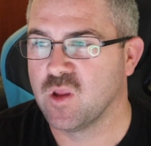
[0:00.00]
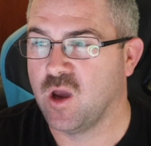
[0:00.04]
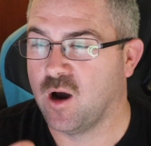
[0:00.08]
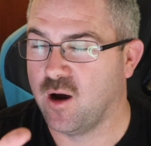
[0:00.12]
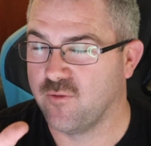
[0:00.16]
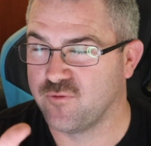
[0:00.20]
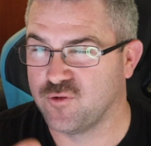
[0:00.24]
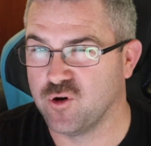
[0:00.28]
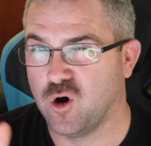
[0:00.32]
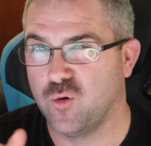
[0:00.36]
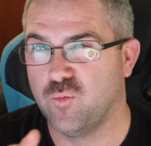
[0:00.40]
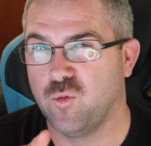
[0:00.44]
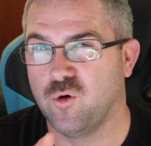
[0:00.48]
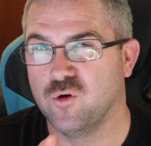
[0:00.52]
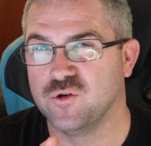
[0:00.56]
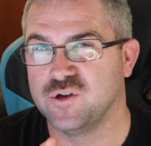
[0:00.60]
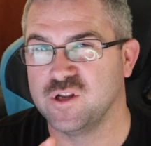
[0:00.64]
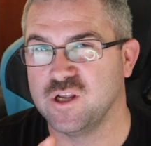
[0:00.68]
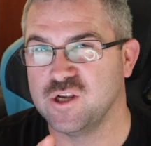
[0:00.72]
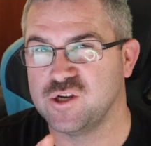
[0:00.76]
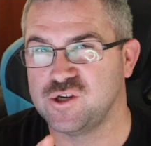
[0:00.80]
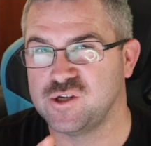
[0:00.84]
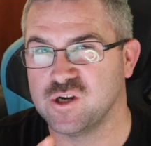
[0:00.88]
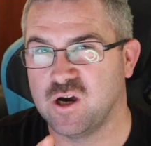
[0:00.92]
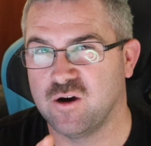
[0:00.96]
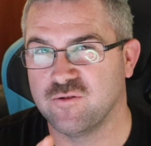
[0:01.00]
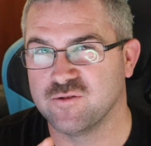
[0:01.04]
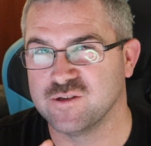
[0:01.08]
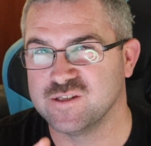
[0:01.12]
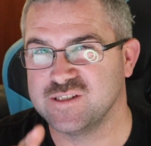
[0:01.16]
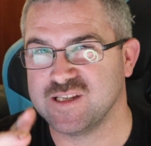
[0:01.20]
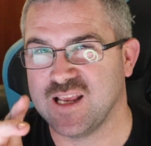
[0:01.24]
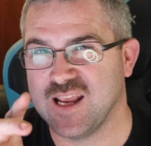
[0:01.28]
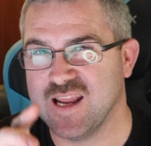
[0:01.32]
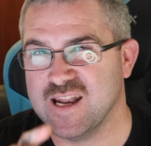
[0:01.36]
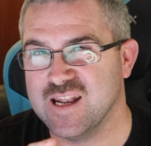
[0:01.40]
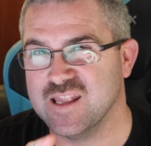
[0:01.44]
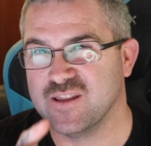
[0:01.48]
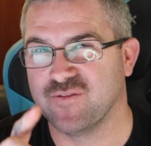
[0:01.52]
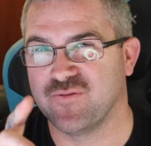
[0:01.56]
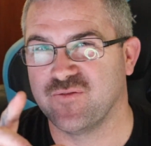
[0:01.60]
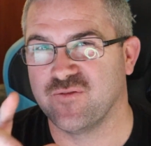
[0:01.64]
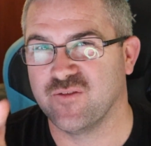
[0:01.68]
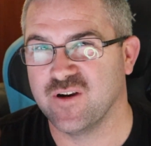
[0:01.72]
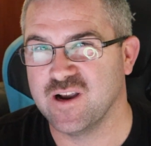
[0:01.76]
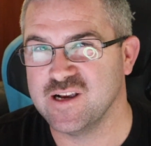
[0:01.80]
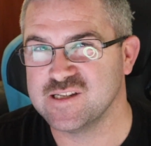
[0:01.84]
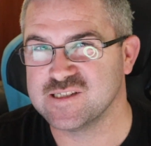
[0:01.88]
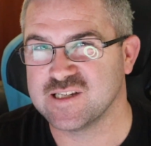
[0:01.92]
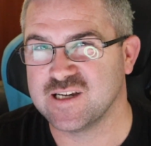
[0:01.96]
I've got more deer shoulders in the
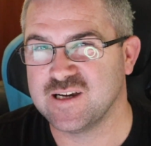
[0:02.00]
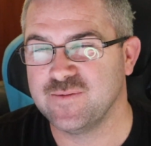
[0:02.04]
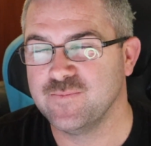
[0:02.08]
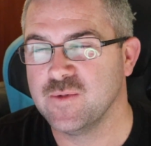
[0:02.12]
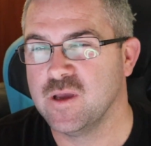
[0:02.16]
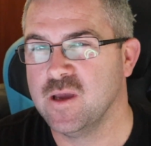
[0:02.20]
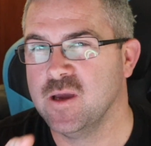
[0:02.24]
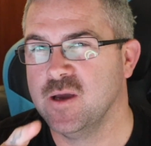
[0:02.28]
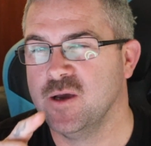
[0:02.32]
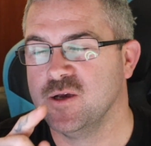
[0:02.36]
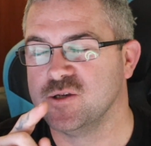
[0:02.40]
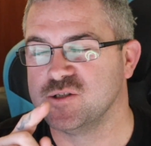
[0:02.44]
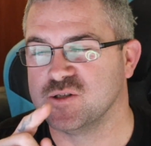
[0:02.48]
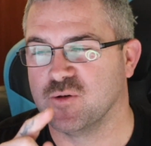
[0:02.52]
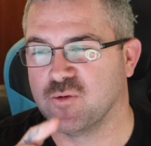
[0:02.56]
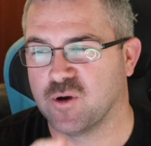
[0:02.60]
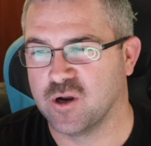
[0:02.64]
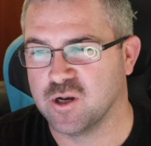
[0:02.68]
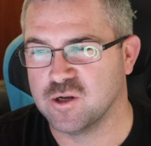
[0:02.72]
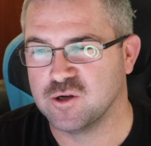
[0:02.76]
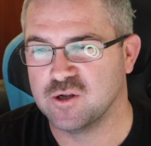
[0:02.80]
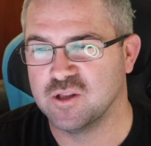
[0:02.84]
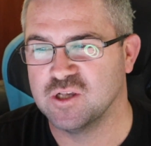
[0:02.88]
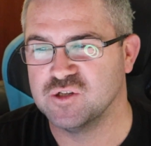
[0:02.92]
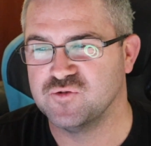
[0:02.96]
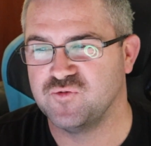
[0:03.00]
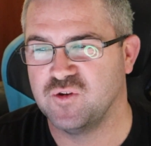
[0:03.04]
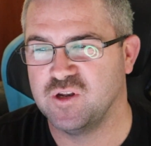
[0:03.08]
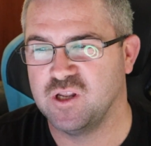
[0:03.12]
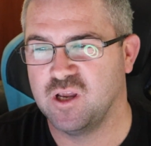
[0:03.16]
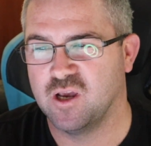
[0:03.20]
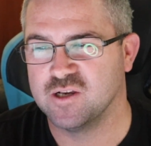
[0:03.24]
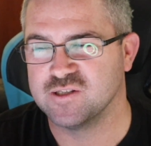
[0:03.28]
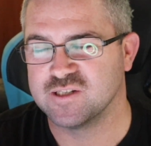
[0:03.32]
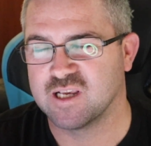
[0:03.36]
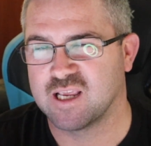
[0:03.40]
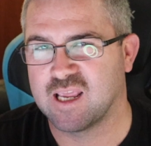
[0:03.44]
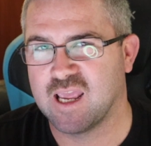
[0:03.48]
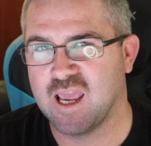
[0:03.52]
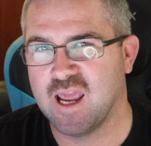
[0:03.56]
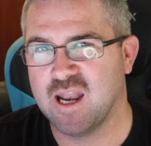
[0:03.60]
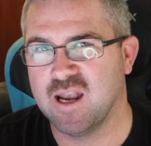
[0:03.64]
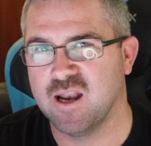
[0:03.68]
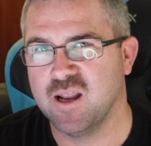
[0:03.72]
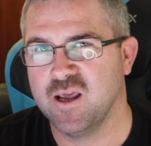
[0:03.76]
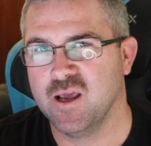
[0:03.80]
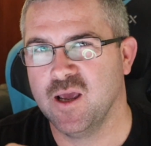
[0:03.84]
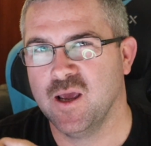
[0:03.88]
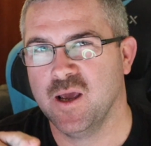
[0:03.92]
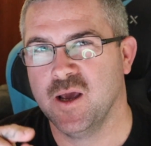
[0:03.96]
freezer, so we're going to do these videos
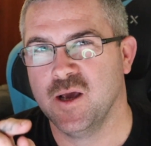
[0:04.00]
again.